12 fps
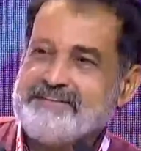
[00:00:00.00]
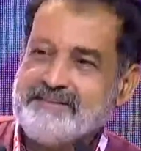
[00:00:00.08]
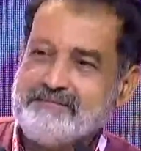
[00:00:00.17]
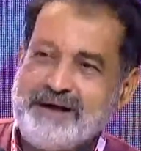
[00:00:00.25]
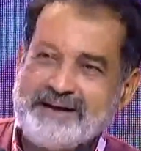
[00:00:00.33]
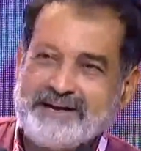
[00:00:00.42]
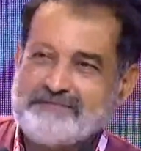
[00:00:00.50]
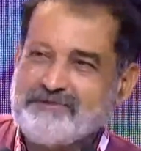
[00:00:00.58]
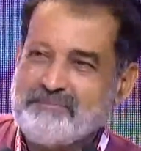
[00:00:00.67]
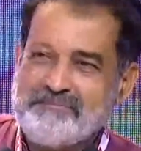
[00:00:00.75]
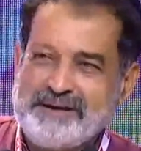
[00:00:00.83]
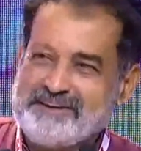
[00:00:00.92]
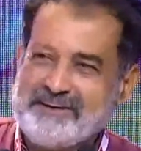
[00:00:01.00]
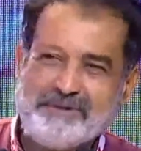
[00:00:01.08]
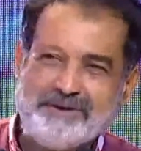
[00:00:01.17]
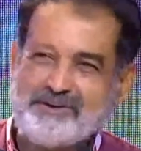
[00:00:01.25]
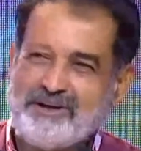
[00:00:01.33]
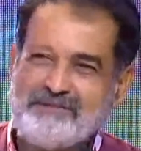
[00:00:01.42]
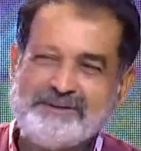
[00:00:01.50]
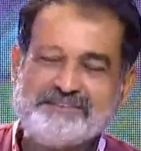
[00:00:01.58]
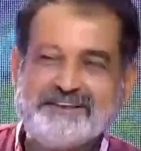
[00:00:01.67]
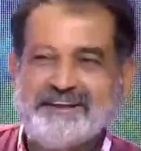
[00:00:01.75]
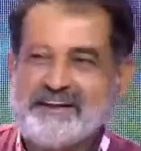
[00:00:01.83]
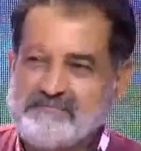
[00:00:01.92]
in the market for Paytm and all, we've
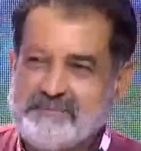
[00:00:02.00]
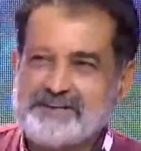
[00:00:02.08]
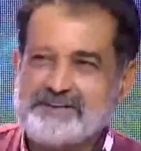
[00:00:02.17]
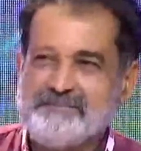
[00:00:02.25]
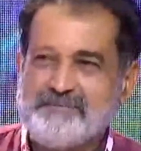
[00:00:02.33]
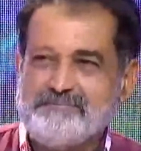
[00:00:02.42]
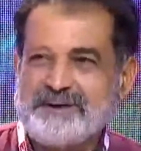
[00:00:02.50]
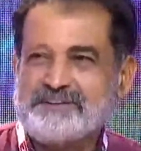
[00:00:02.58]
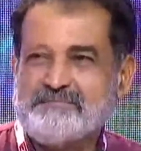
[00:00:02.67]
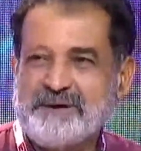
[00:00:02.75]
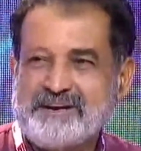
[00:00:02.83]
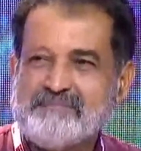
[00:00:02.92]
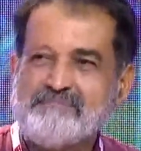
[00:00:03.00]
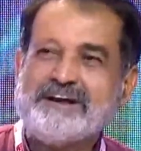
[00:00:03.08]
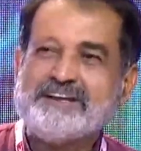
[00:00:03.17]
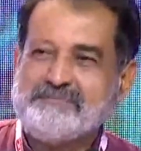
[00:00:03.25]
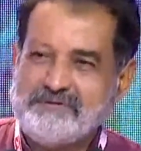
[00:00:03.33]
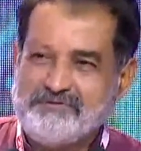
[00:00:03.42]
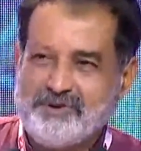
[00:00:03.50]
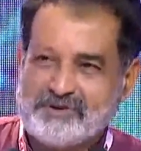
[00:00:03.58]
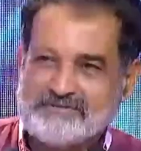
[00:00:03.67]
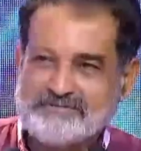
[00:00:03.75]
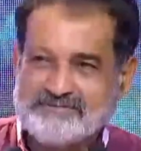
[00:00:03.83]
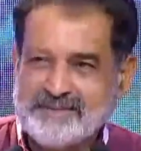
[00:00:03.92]
seen it much bigger, much before.
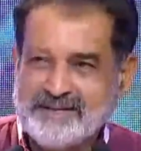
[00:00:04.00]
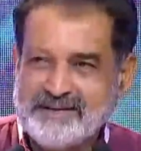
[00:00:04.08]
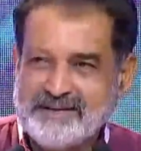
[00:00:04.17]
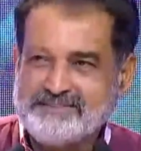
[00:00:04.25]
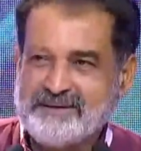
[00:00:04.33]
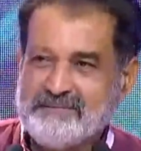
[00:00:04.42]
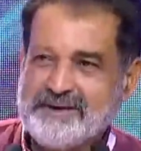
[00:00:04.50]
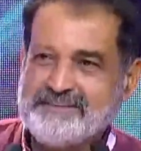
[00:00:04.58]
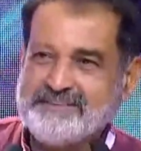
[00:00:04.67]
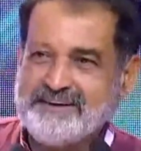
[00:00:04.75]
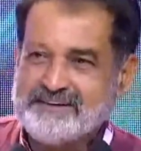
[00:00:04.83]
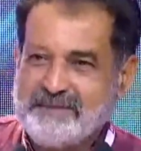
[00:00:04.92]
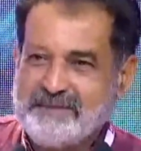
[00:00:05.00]
If somebody says my